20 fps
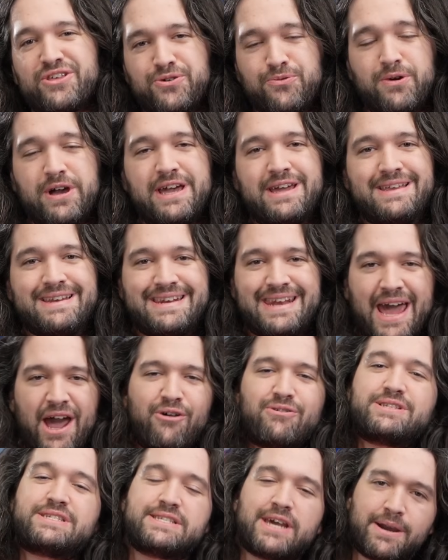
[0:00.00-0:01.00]
of the way,
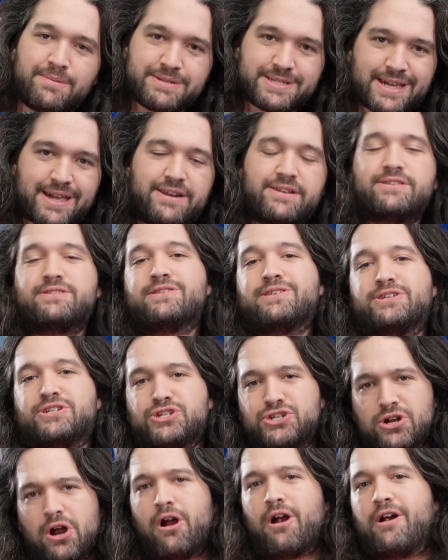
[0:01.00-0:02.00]
now it's time to get into the
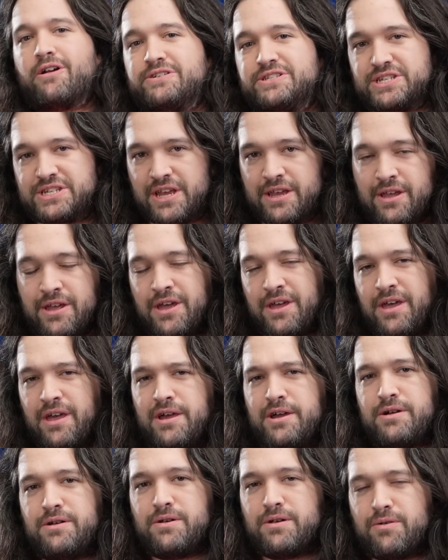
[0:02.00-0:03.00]
charts.
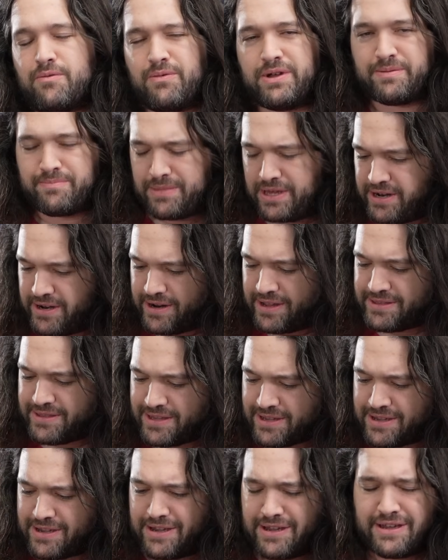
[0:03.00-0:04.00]
Wait a minute, I
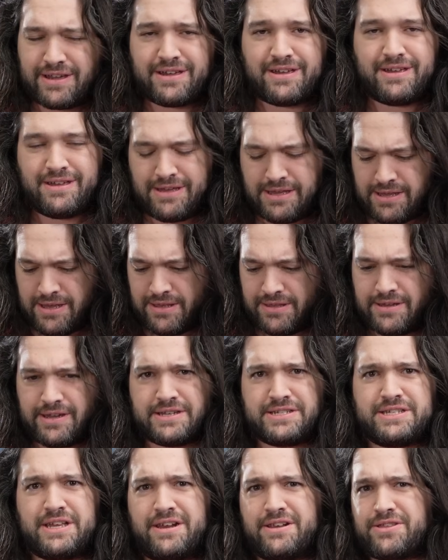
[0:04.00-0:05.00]
think I, I
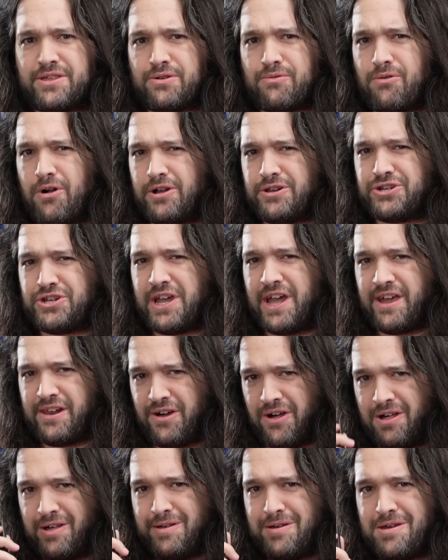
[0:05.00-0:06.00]
think I set it to the wrong
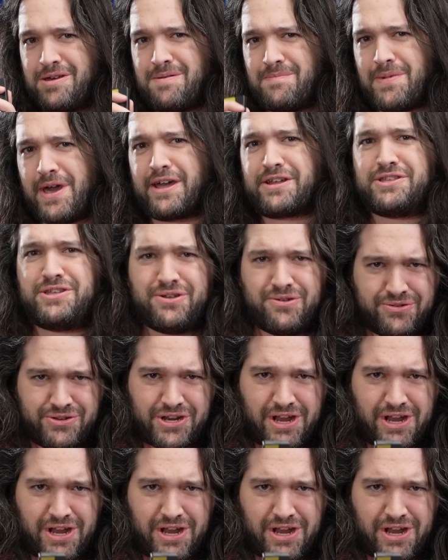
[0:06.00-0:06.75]
channel. Back to you,